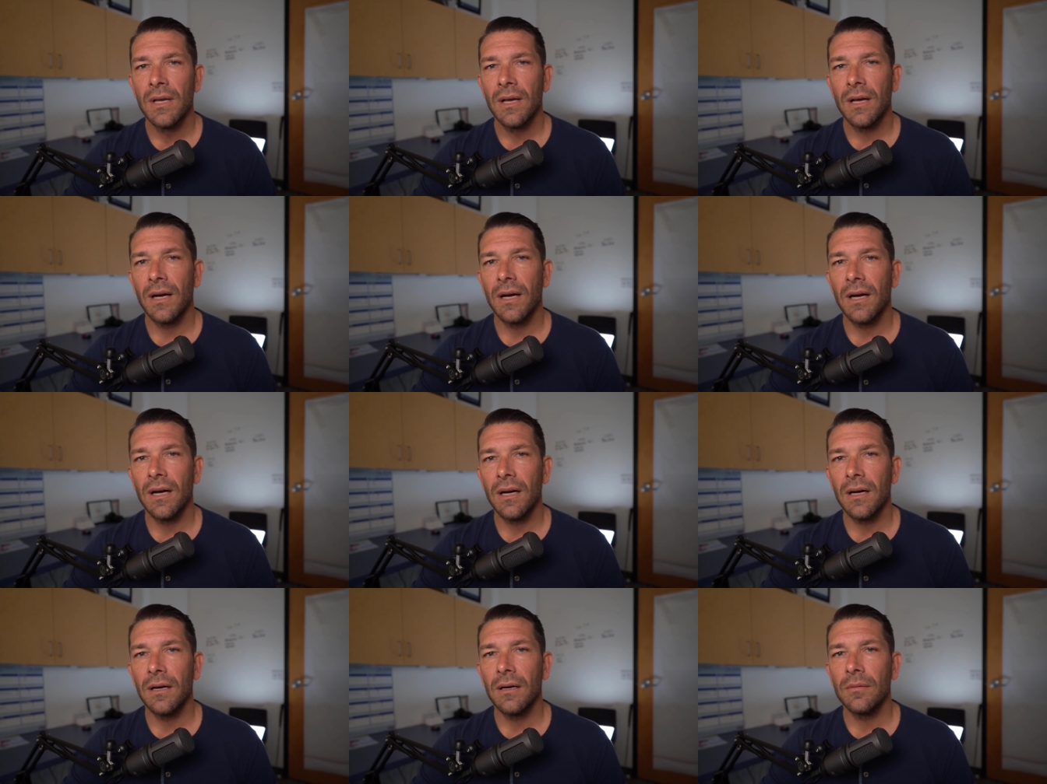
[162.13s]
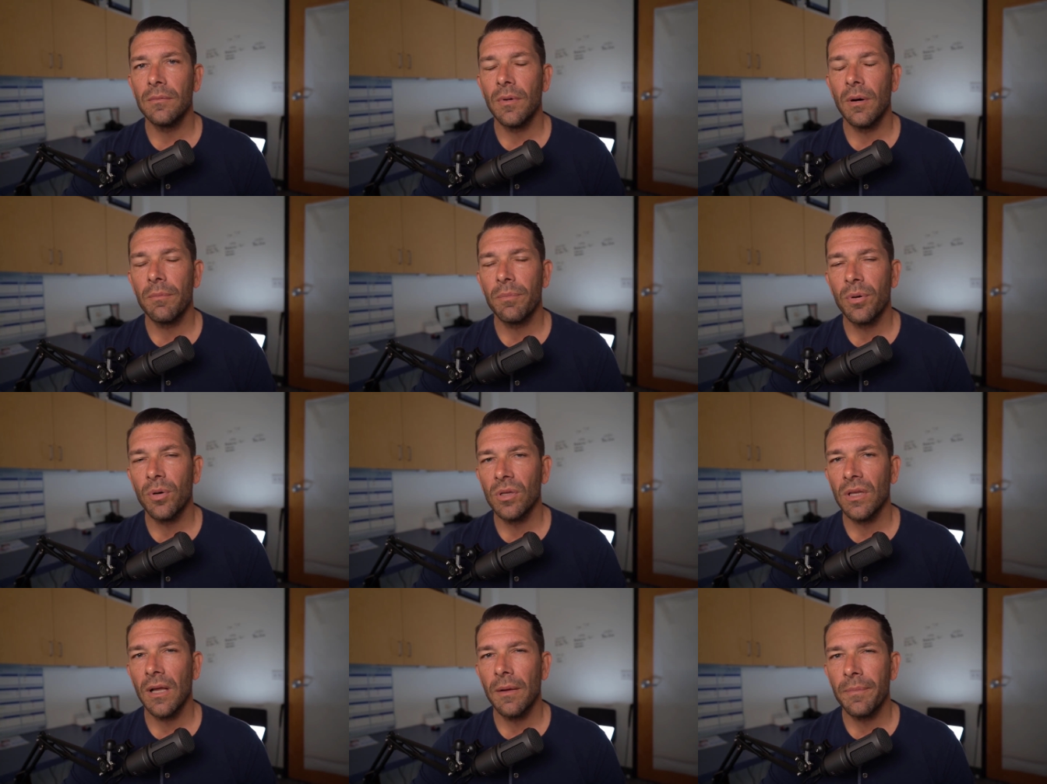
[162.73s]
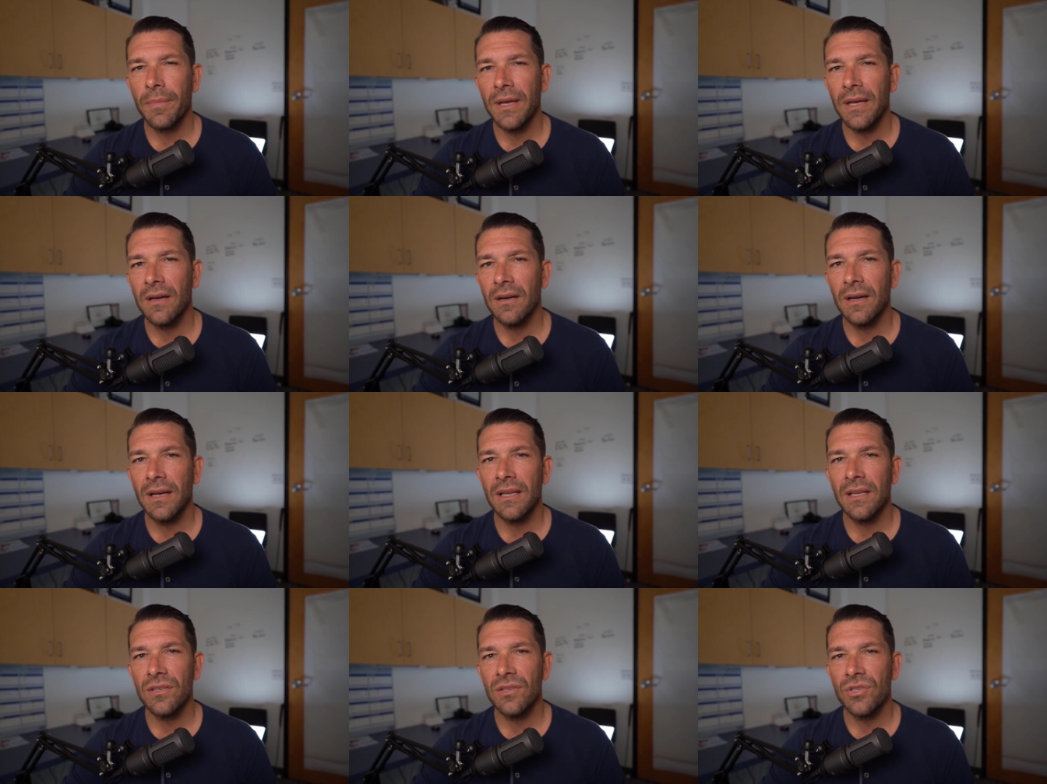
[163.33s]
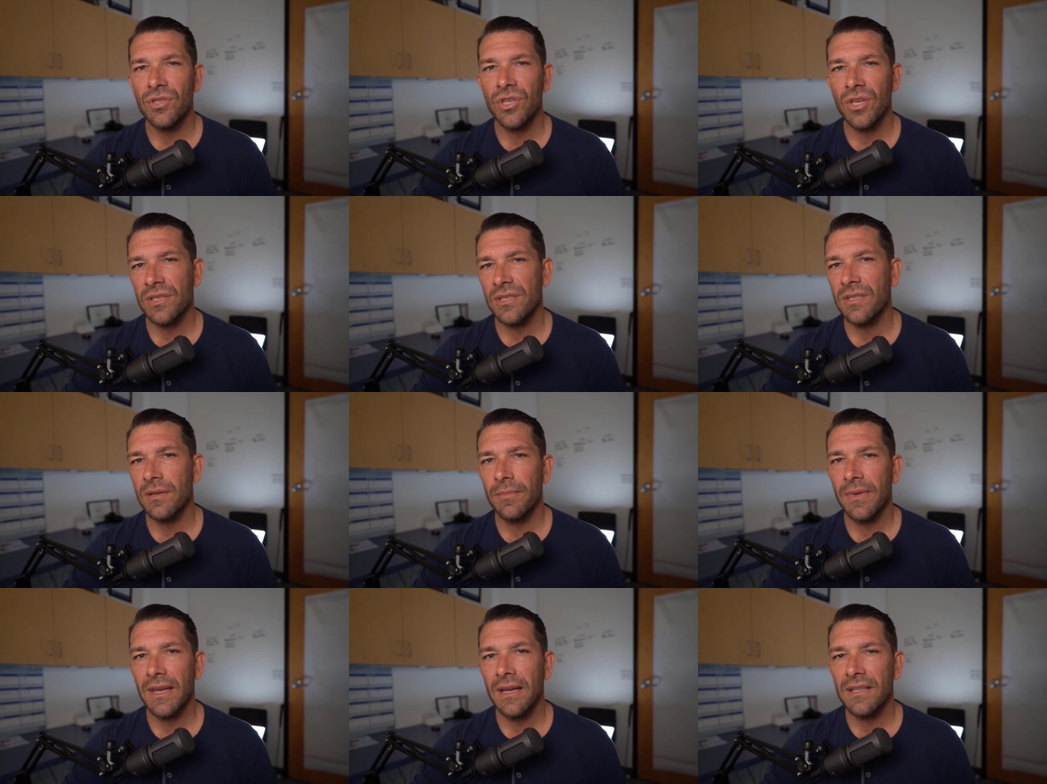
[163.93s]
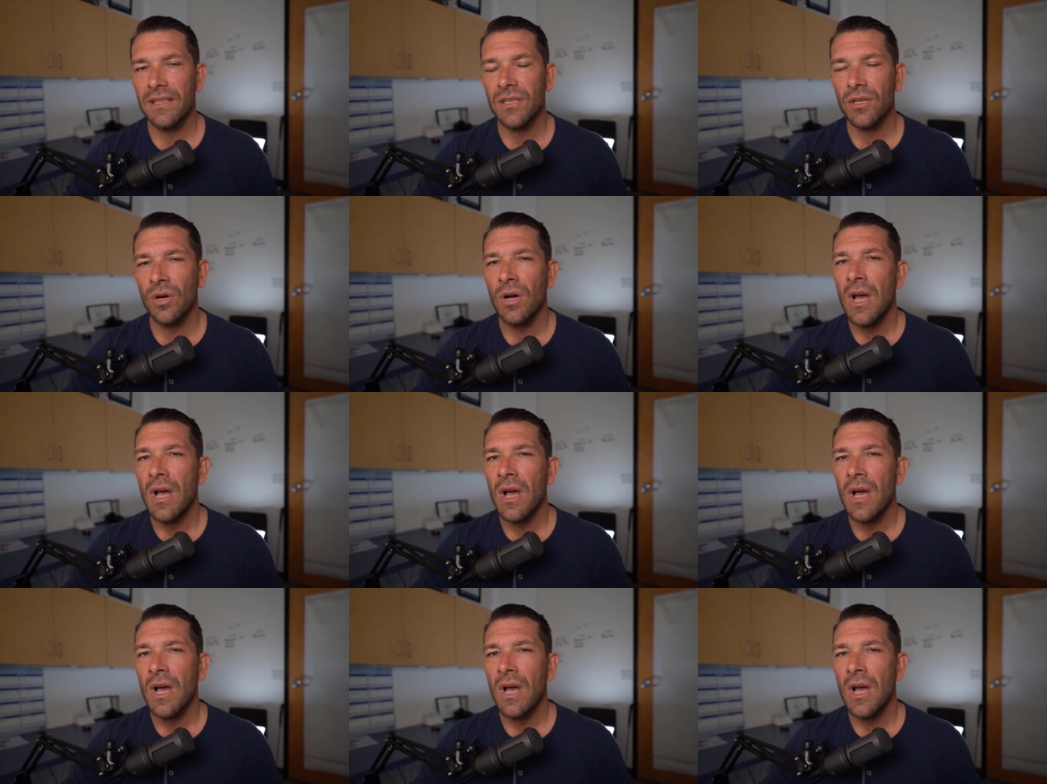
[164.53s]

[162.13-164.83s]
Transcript: pull up here in just a minute.